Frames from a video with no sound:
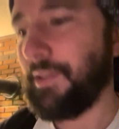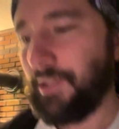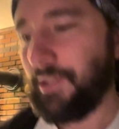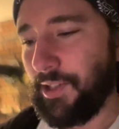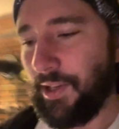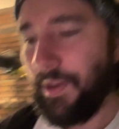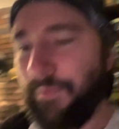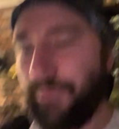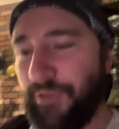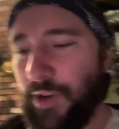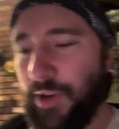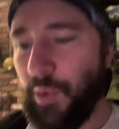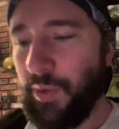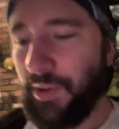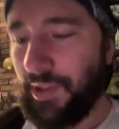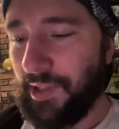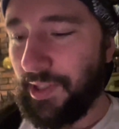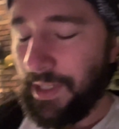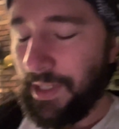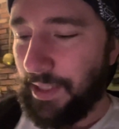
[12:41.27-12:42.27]

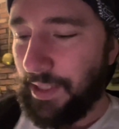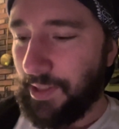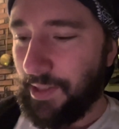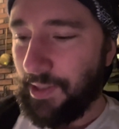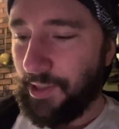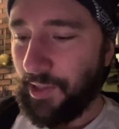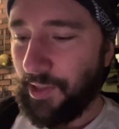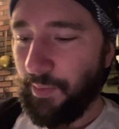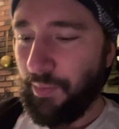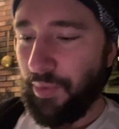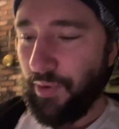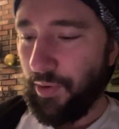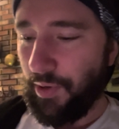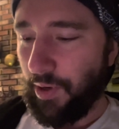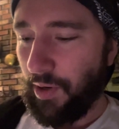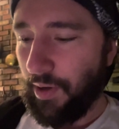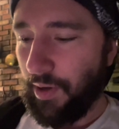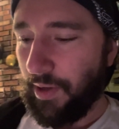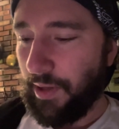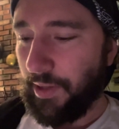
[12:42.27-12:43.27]
sub-frequencies and
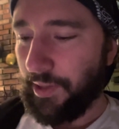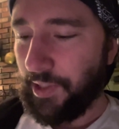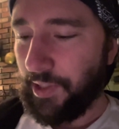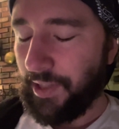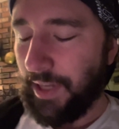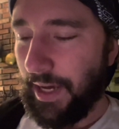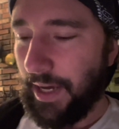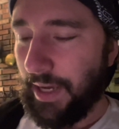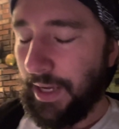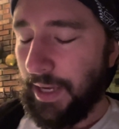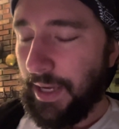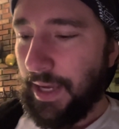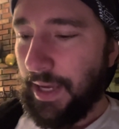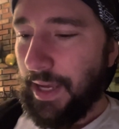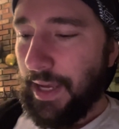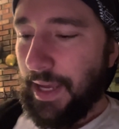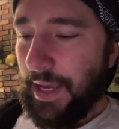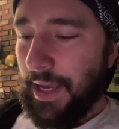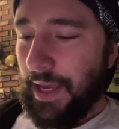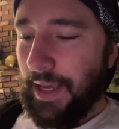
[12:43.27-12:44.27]
sub-protocols that
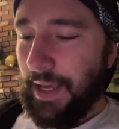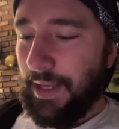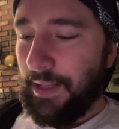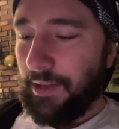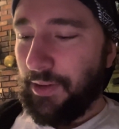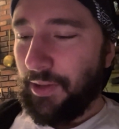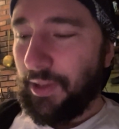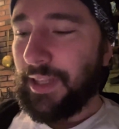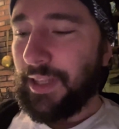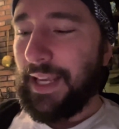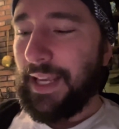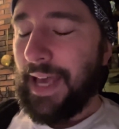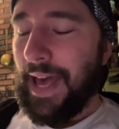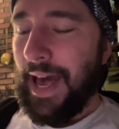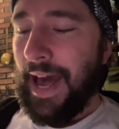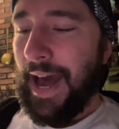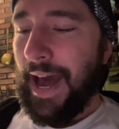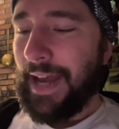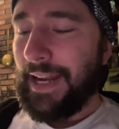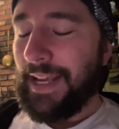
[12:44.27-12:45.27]
it looked like it
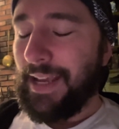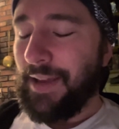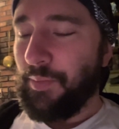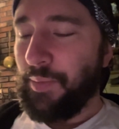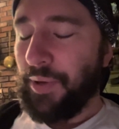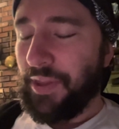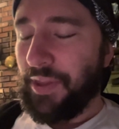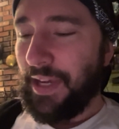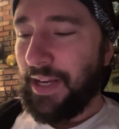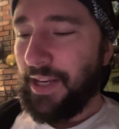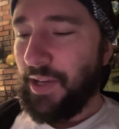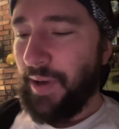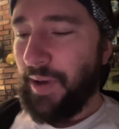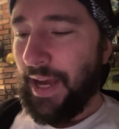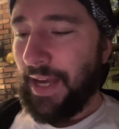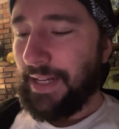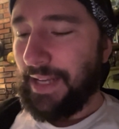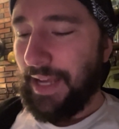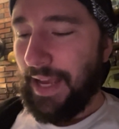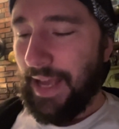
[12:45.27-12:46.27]
had it, but then you
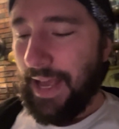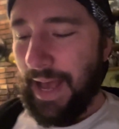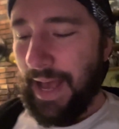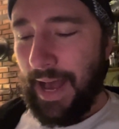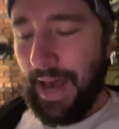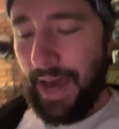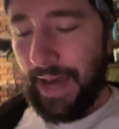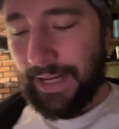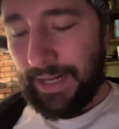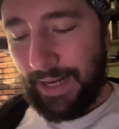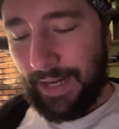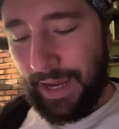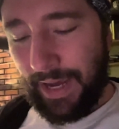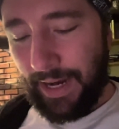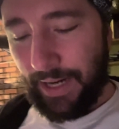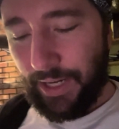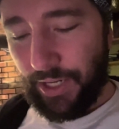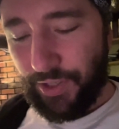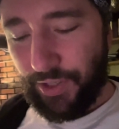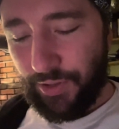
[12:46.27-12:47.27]
had to add an
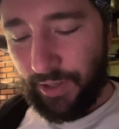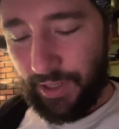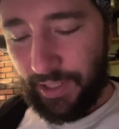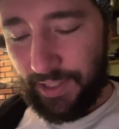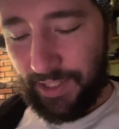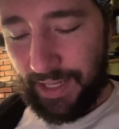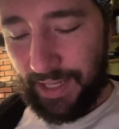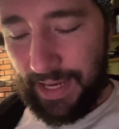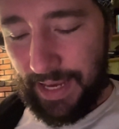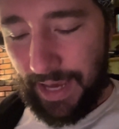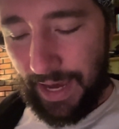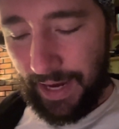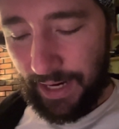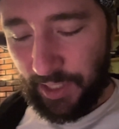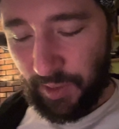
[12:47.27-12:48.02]
extra TX